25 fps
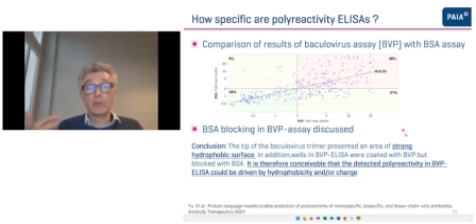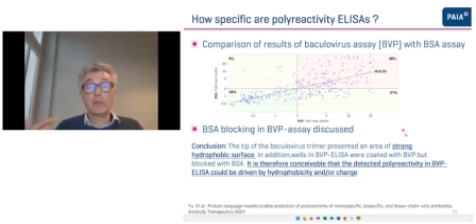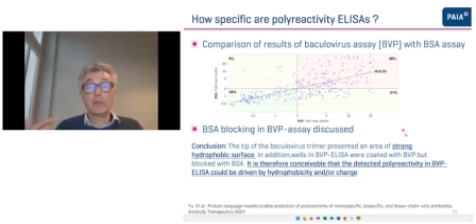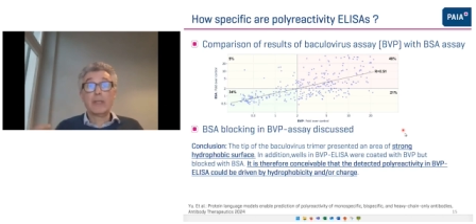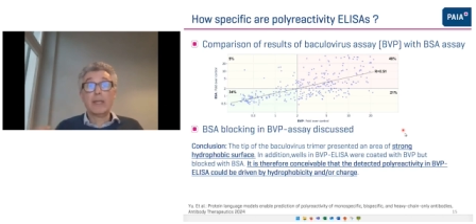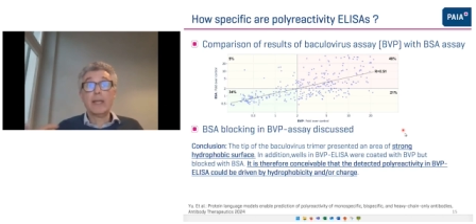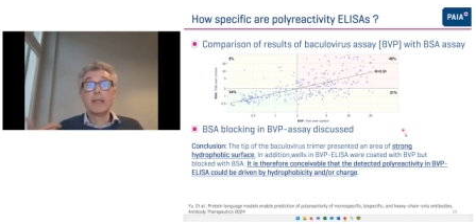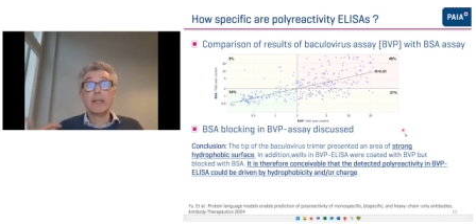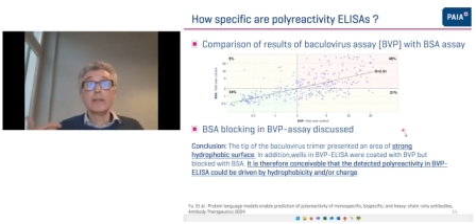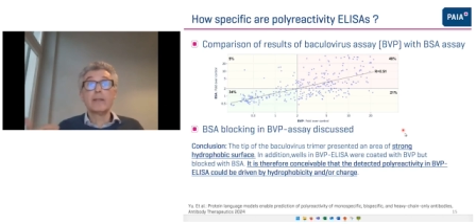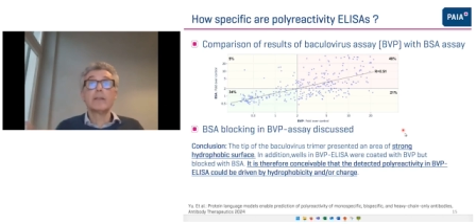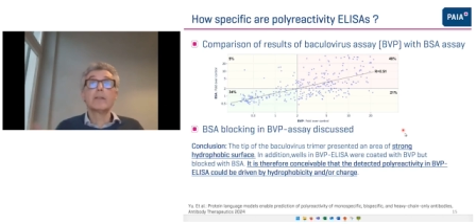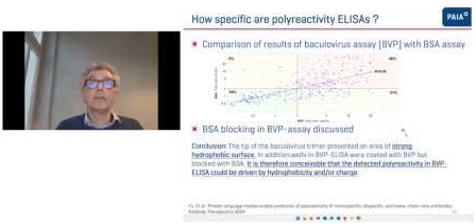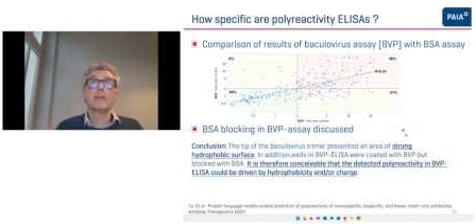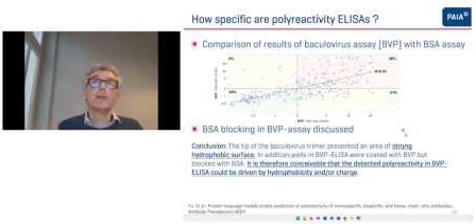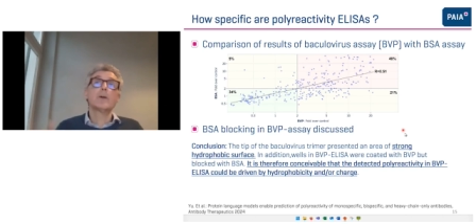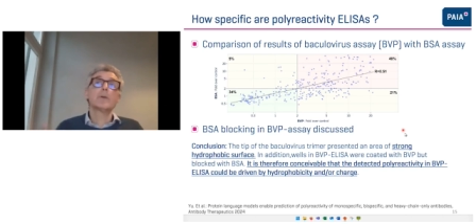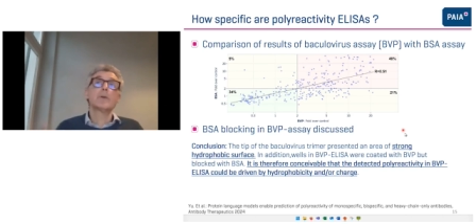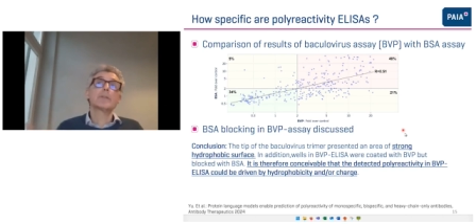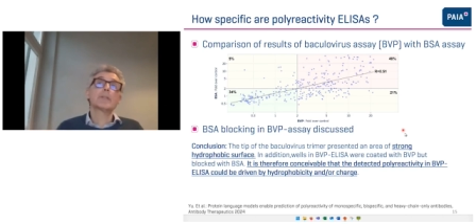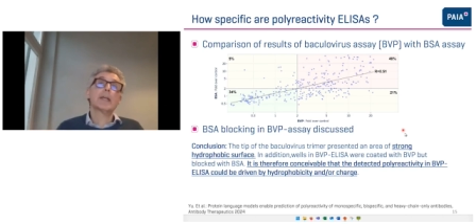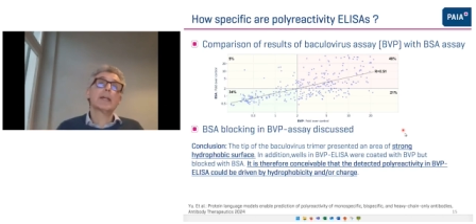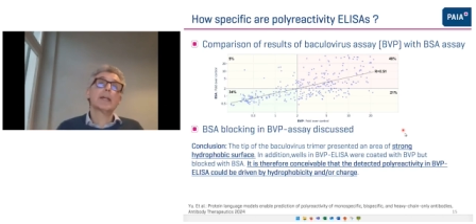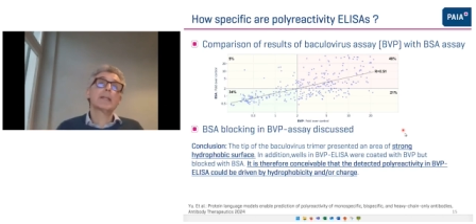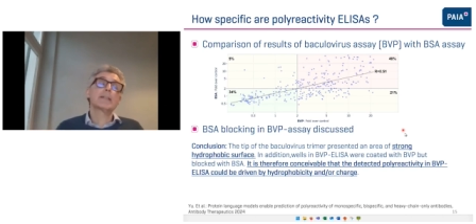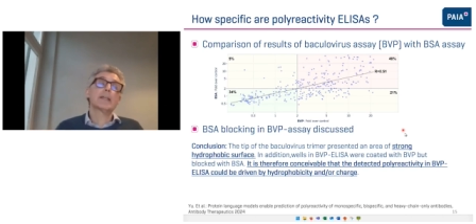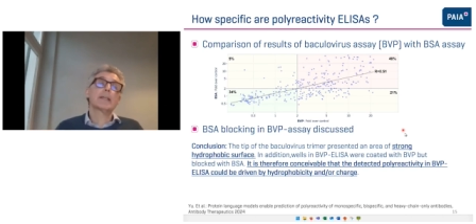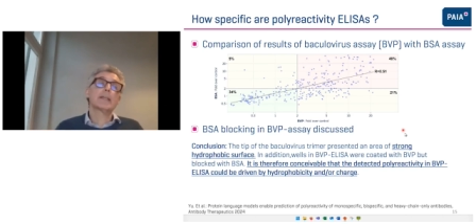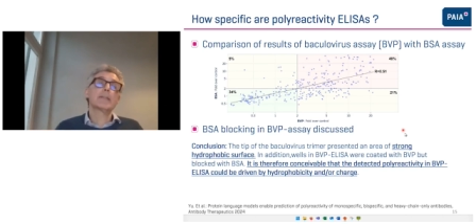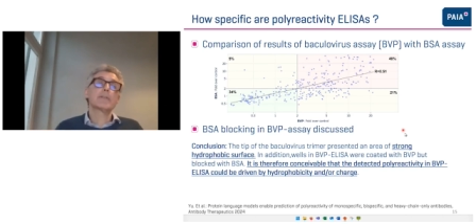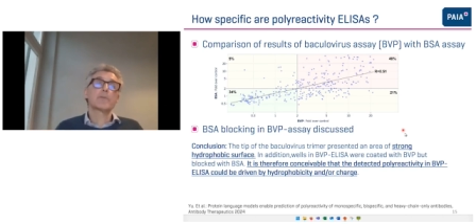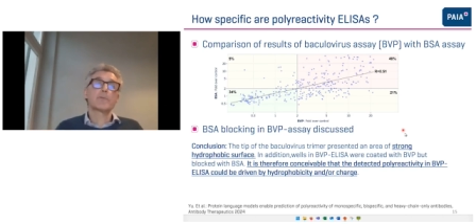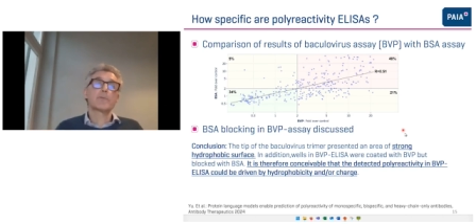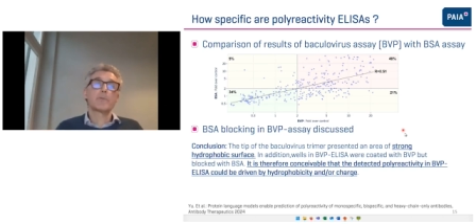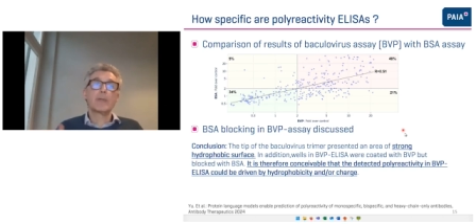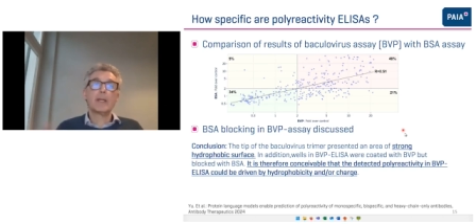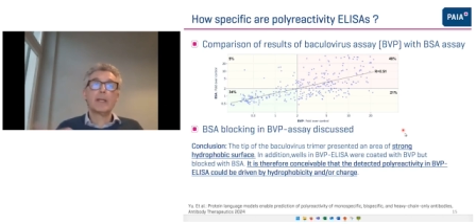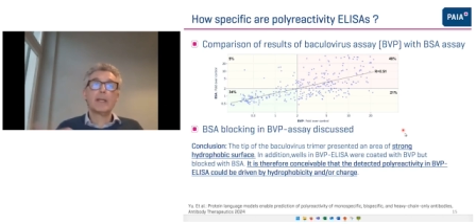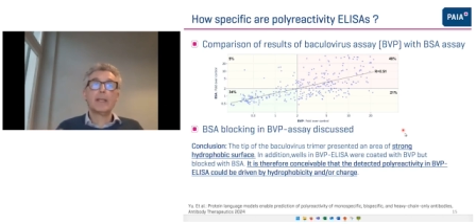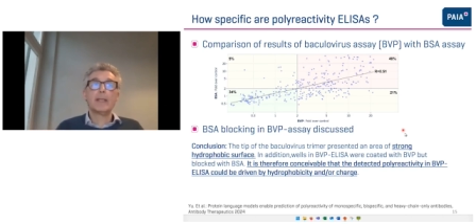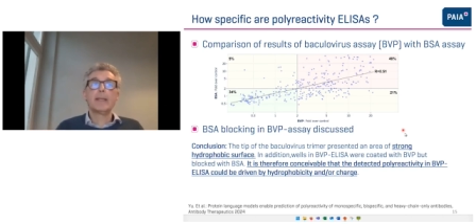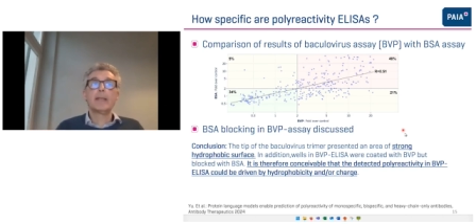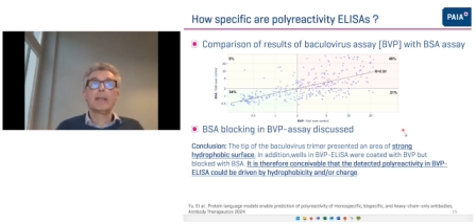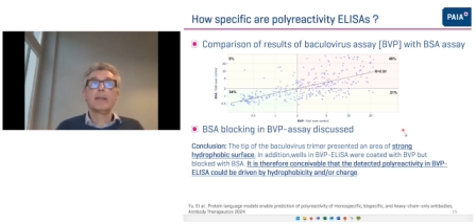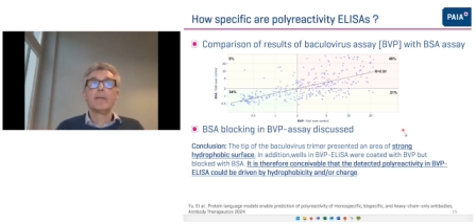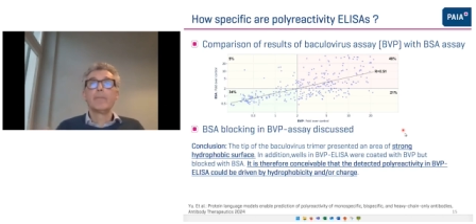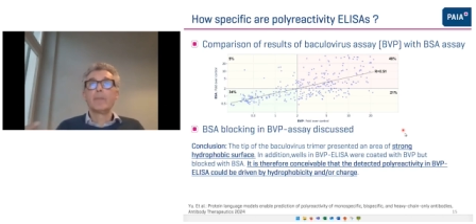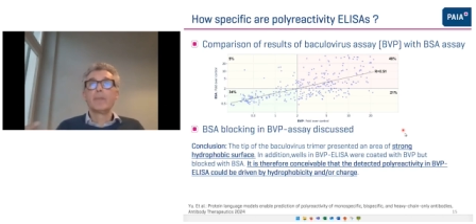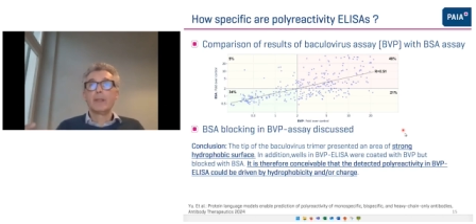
you get in those assays really